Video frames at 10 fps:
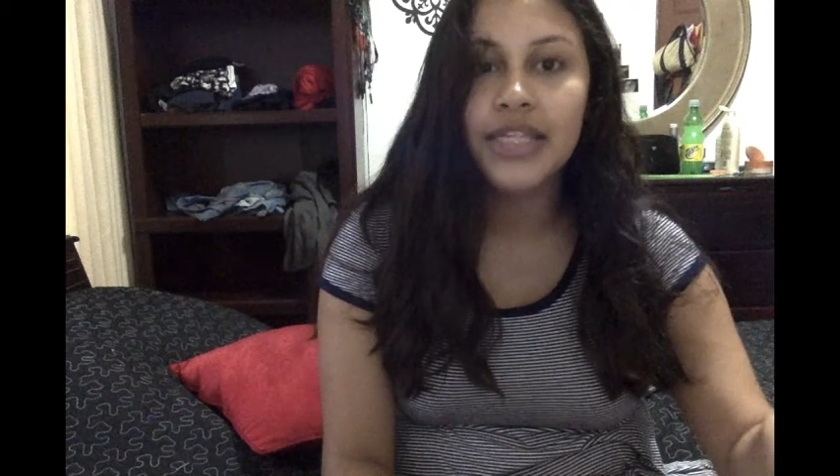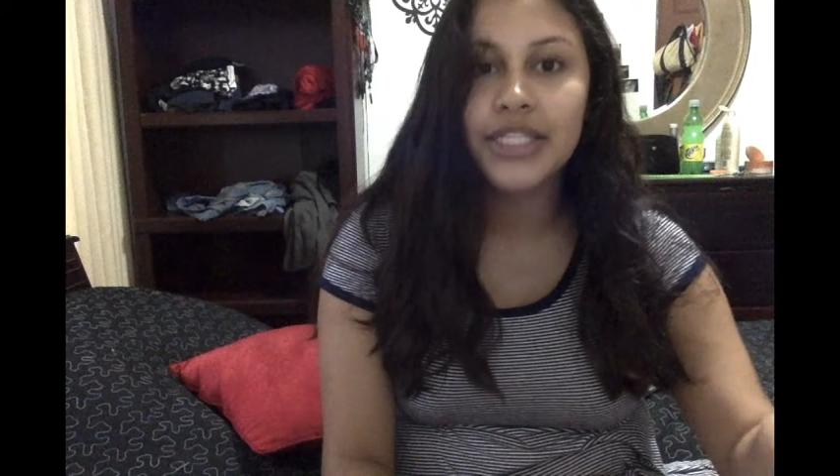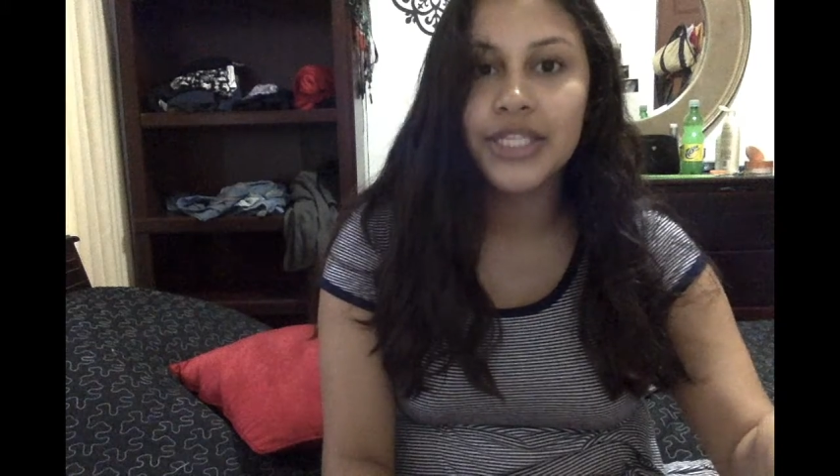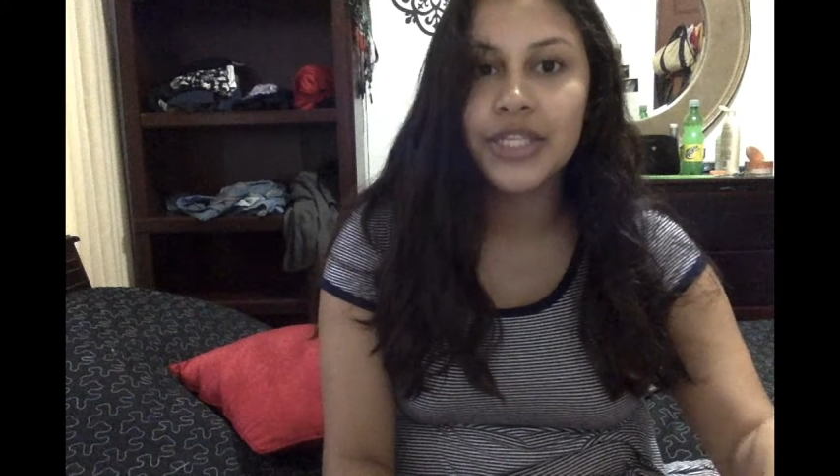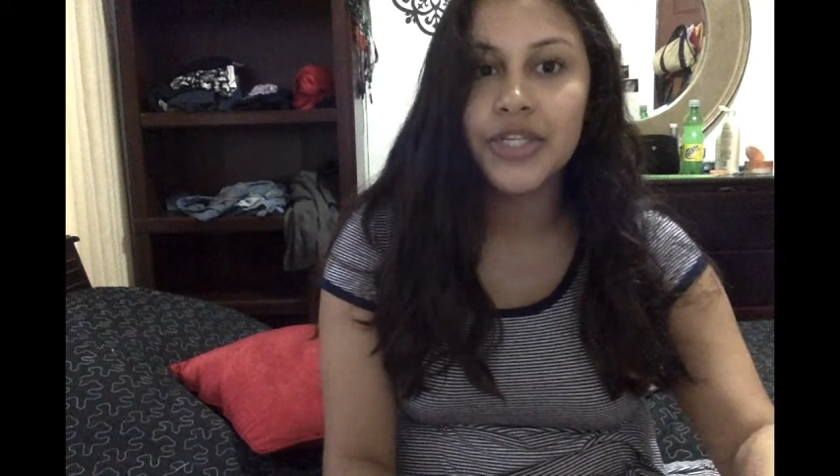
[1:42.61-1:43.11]

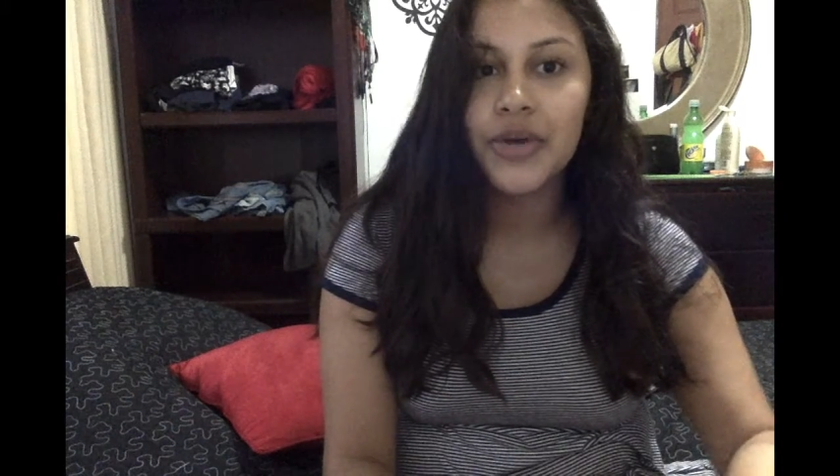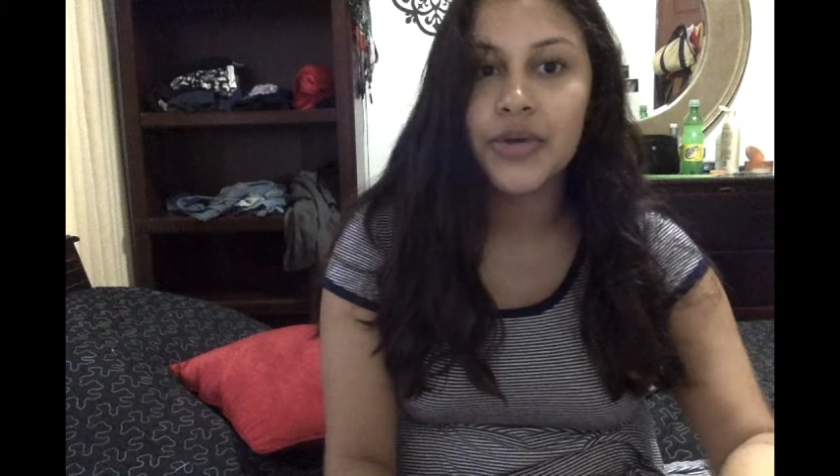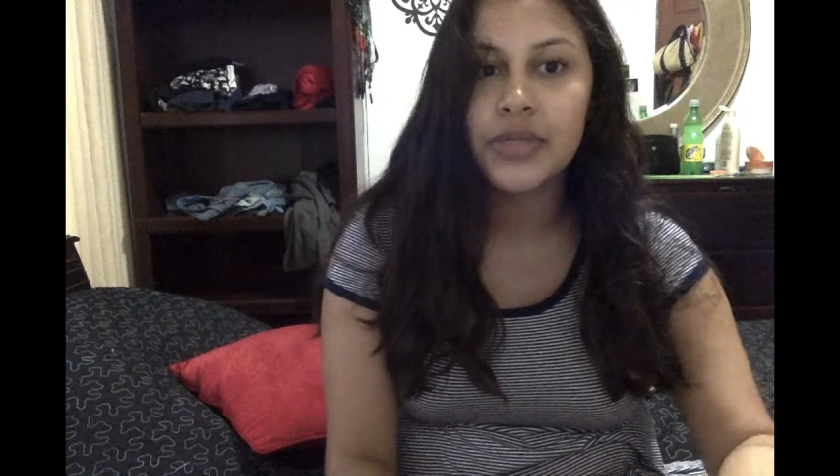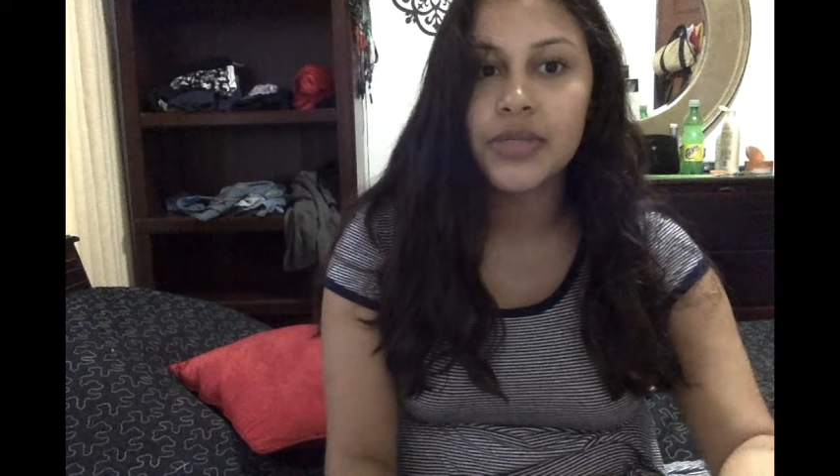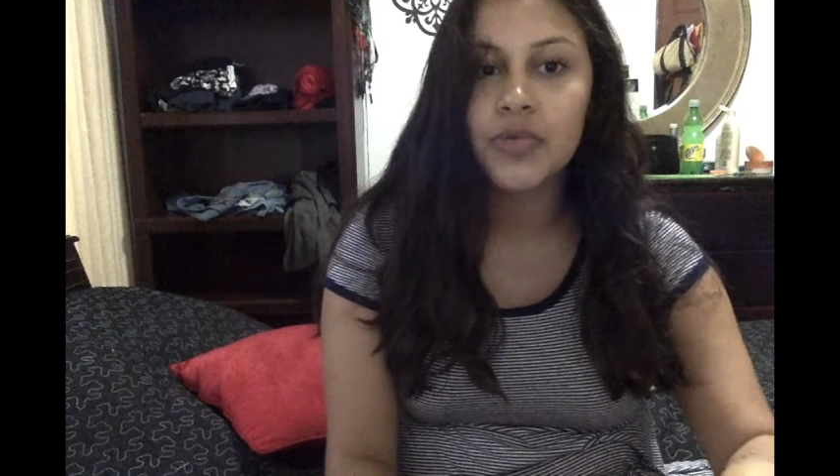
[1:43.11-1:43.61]
continue to
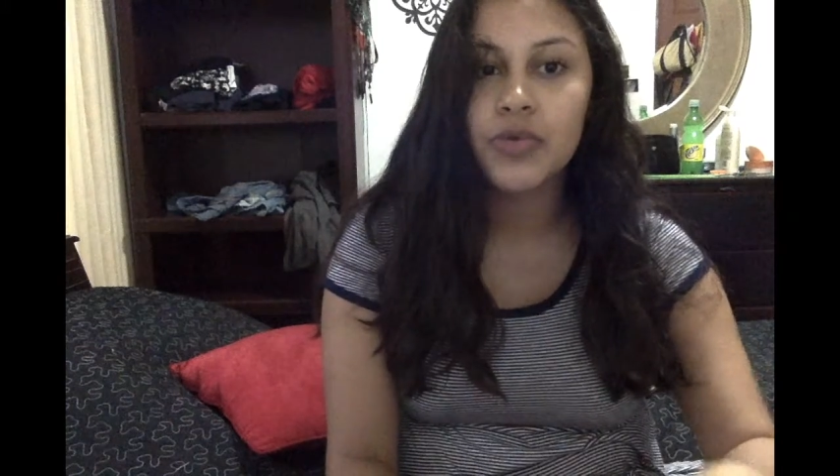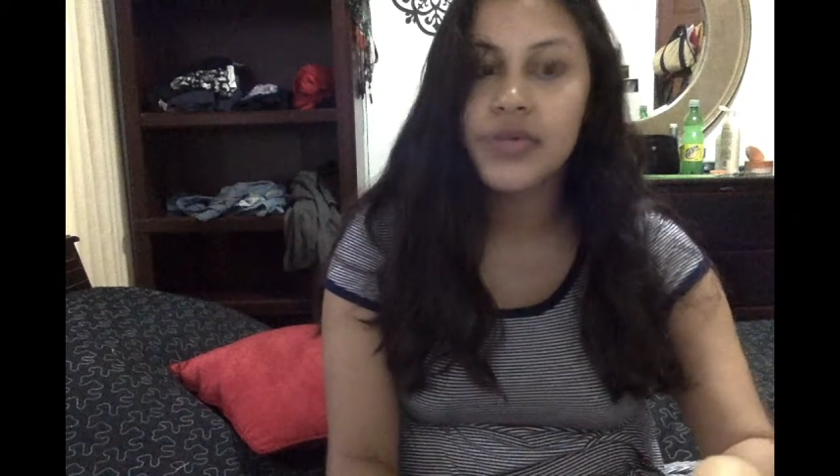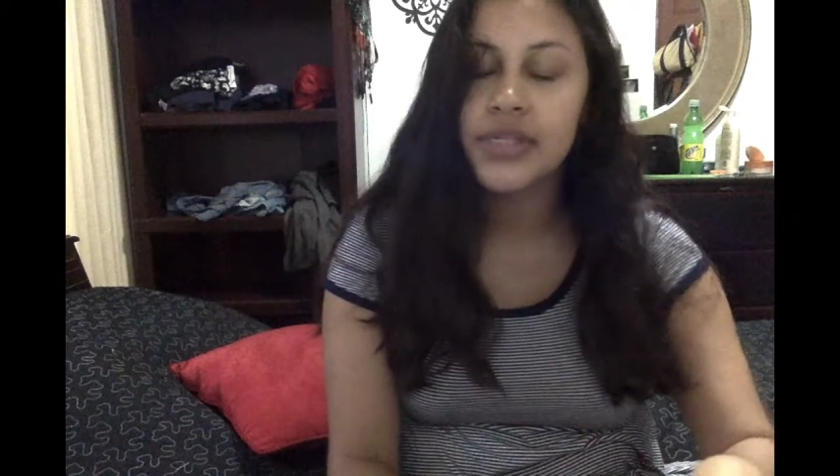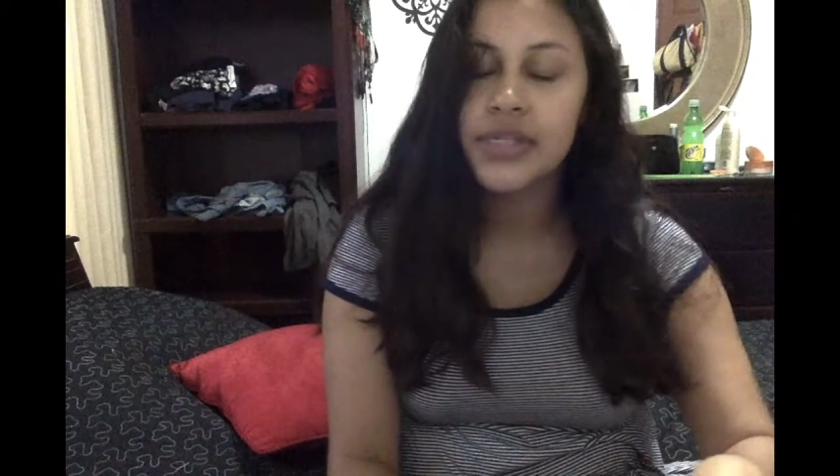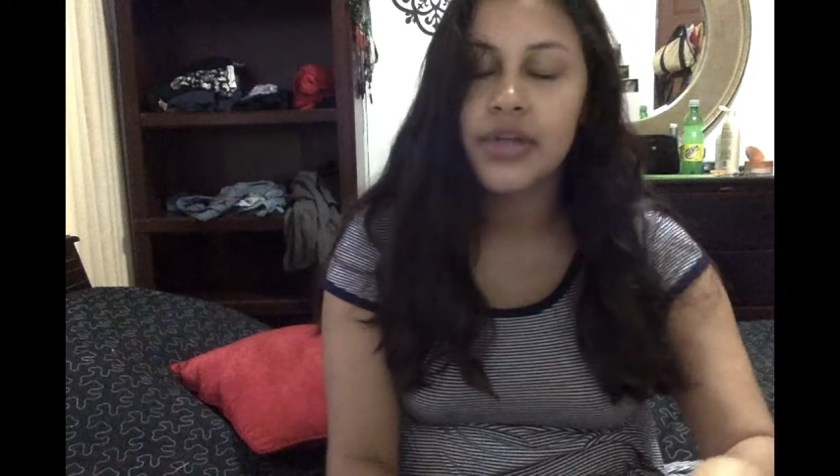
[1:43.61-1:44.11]
go to school,
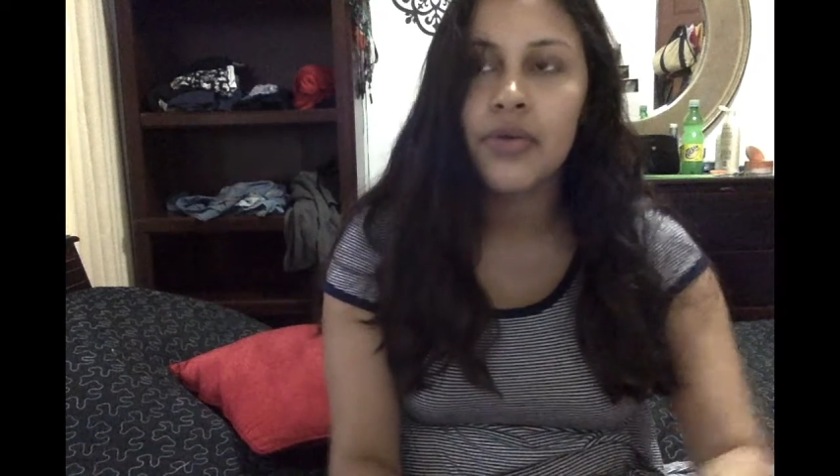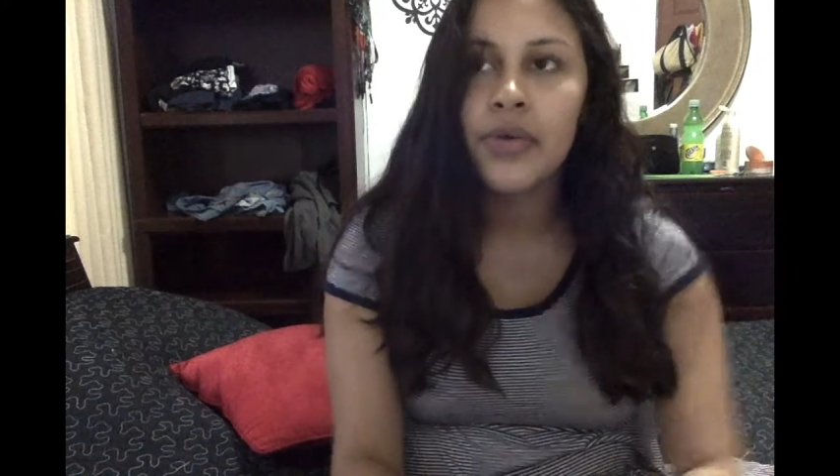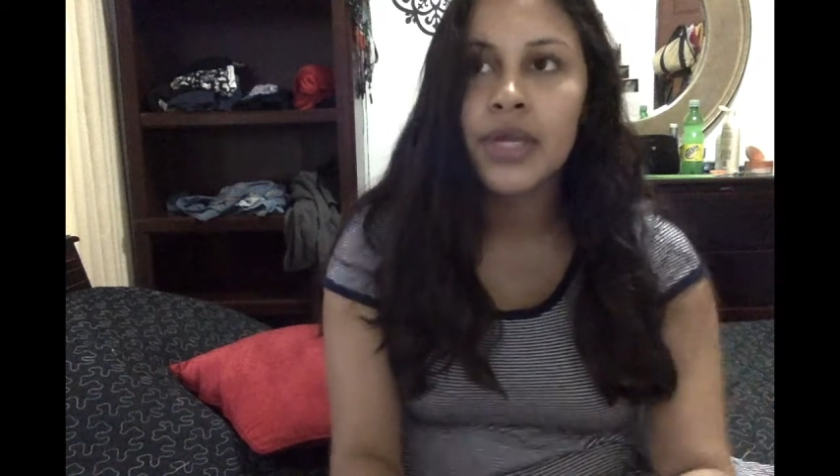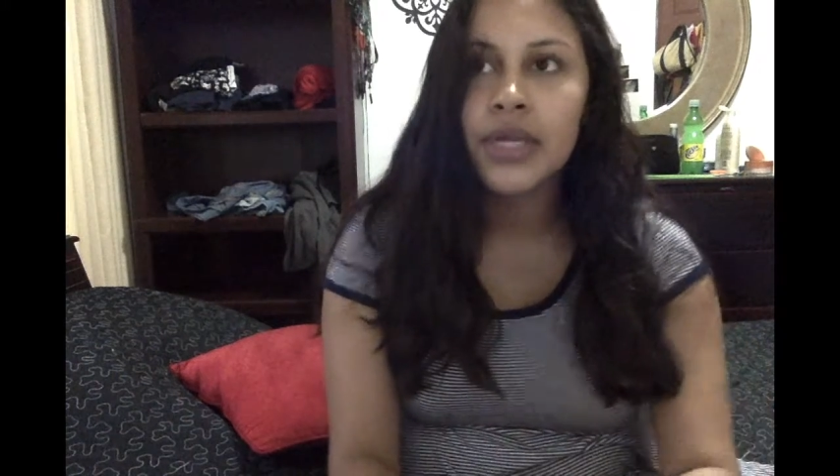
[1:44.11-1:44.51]
so